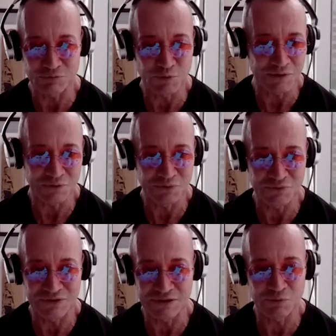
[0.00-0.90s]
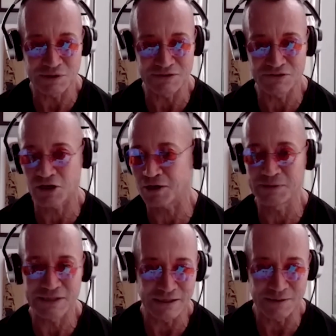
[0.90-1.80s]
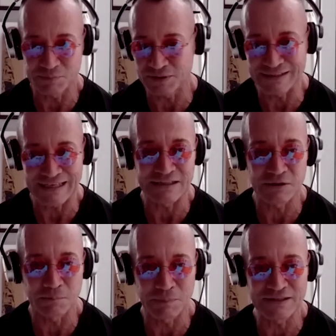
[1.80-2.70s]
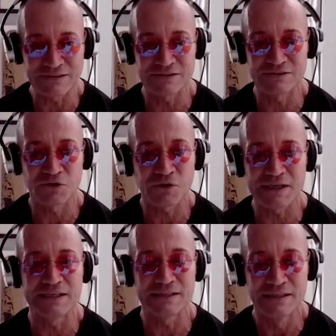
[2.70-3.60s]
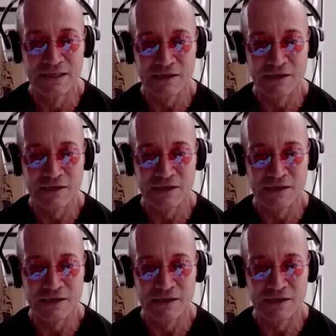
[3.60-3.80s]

We want to see what is coming up, and at the pace it's going,